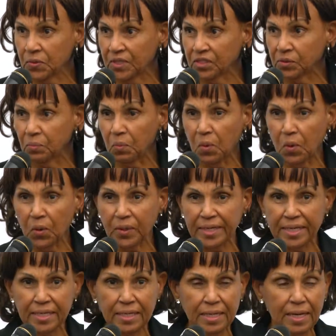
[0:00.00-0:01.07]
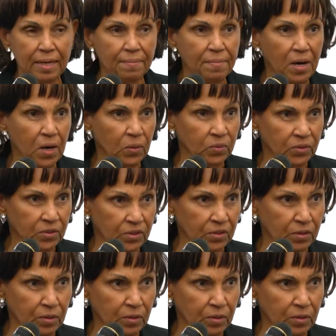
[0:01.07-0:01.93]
this morning about